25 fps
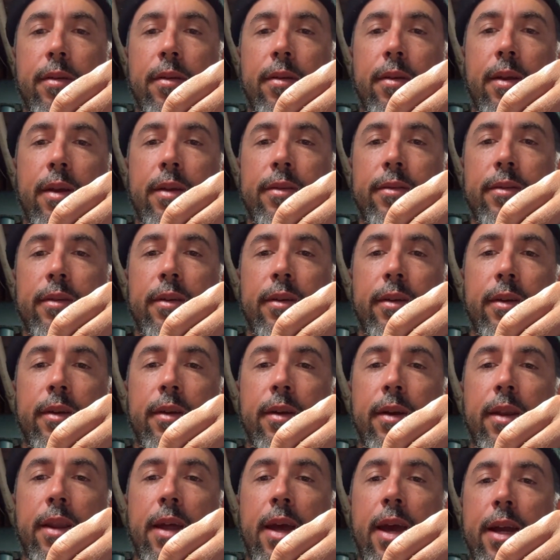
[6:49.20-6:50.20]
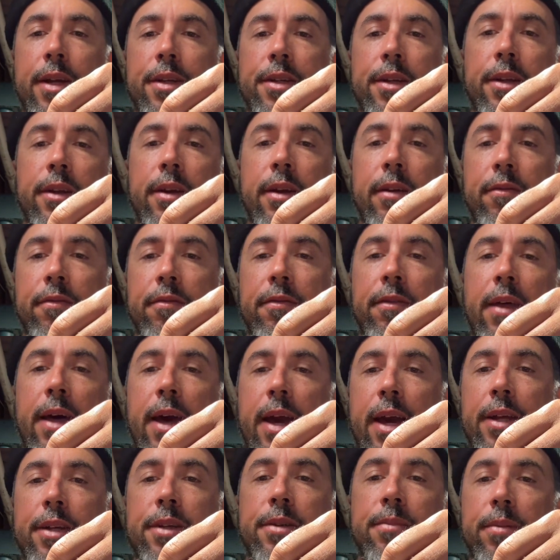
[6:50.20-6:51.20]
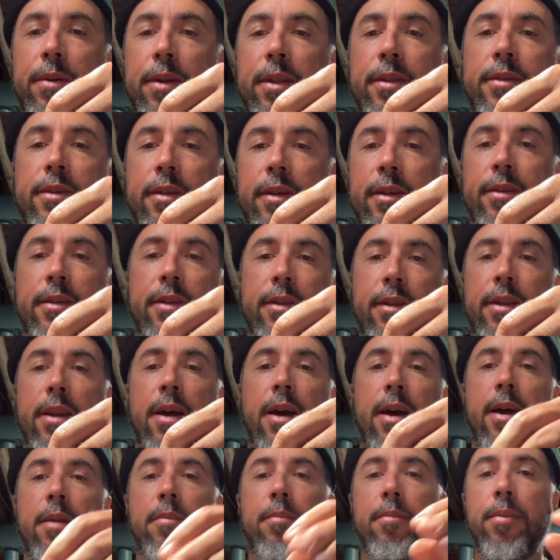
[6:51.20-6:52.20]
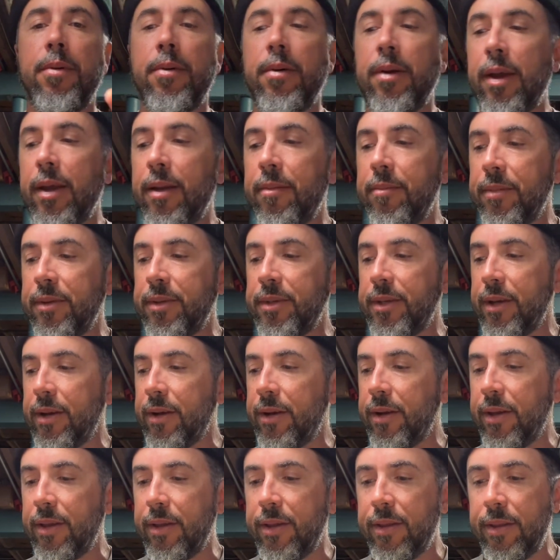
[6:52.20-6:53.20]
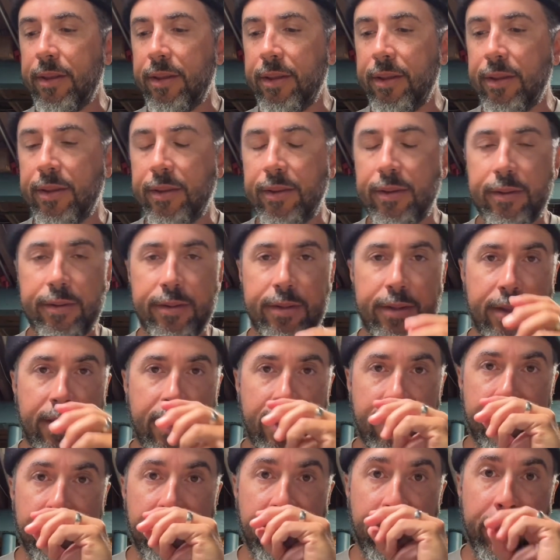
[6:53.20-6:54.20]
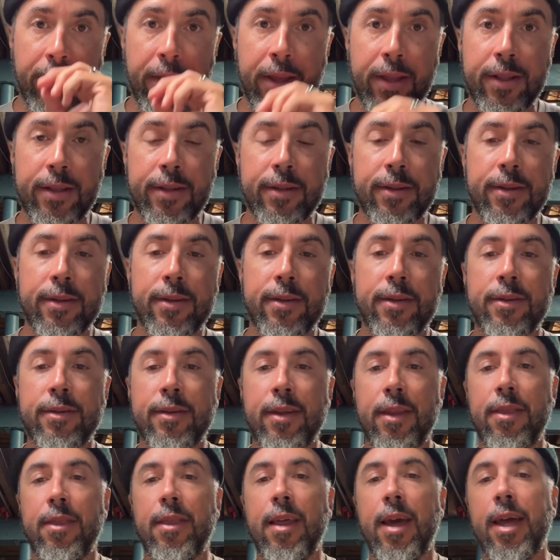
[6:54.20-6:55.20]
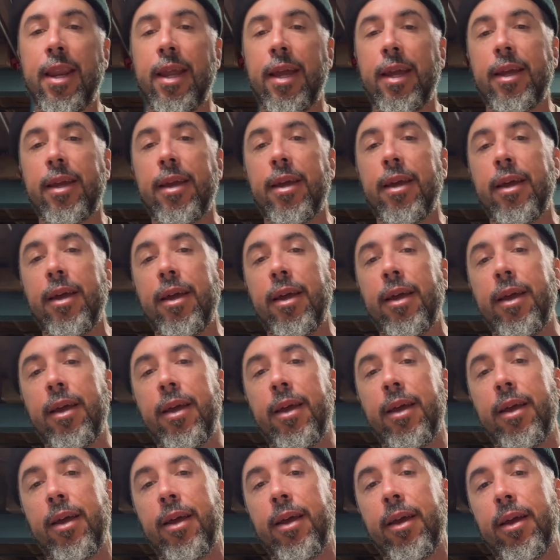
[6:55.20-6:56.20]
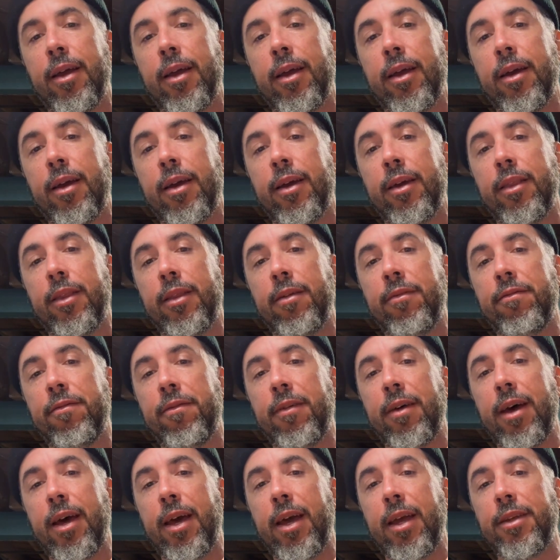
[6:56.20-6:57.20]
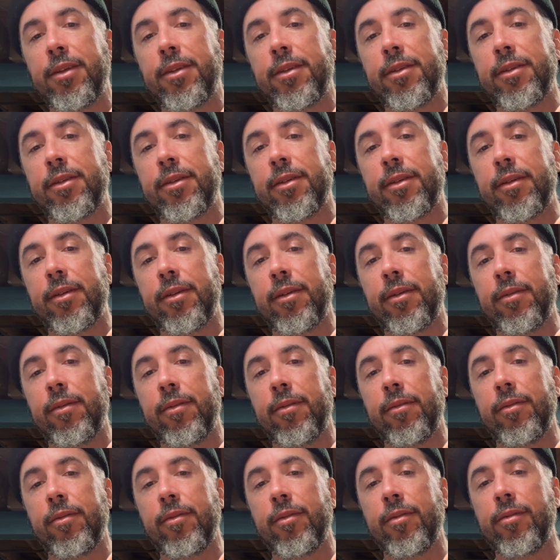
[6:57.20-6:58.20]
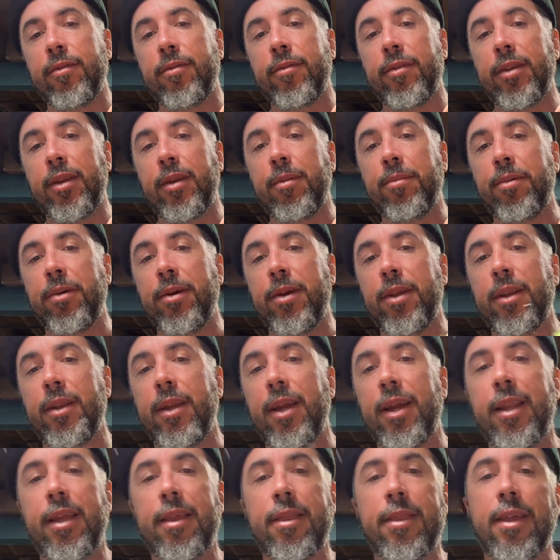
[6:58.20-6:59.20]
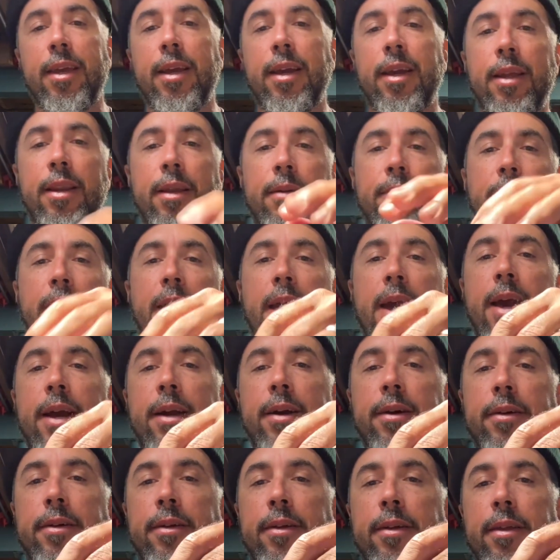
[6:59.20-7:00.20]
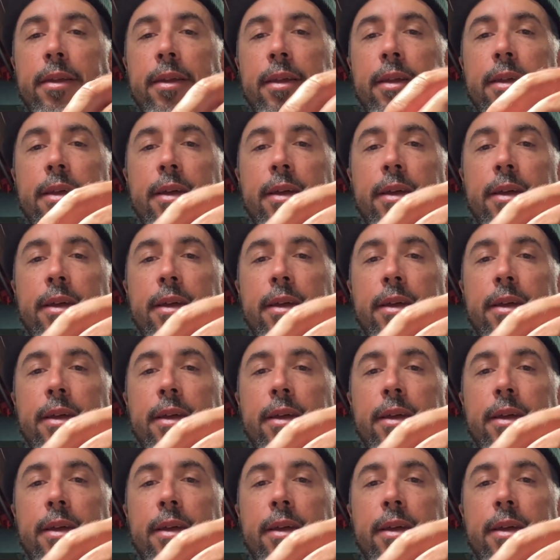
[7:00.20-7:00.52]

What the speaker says: has good action, good flash, but it's a non-buoyant material. It's a non-buoyant synthetic. The flies, when you put anything in them, hackle,